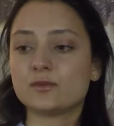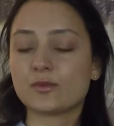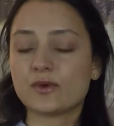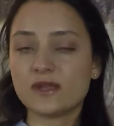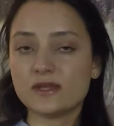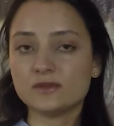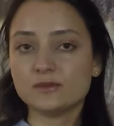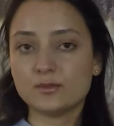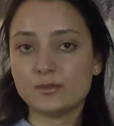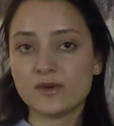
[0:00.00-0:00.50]

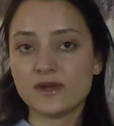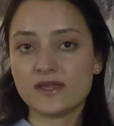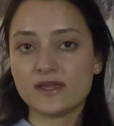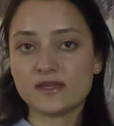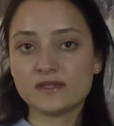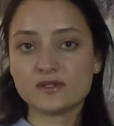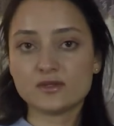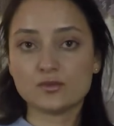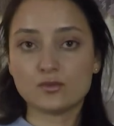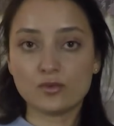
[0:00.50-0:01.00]
great
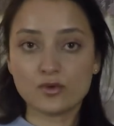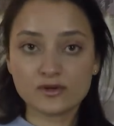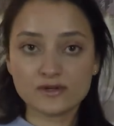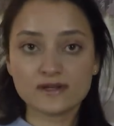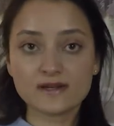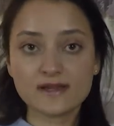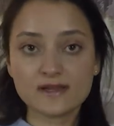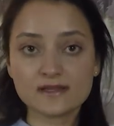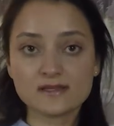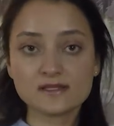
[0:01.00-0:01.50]
way to
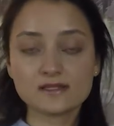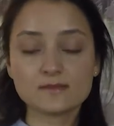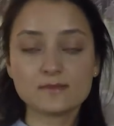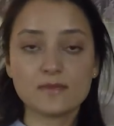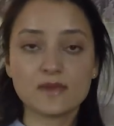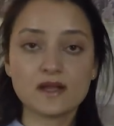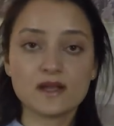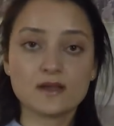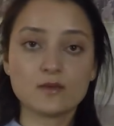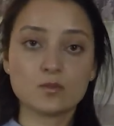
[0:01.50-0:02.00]
organize
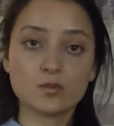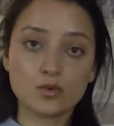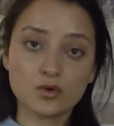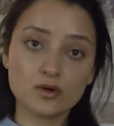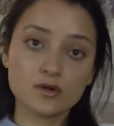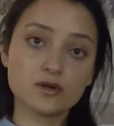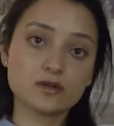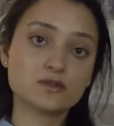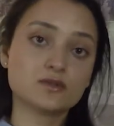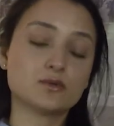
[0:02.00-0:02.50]
my work,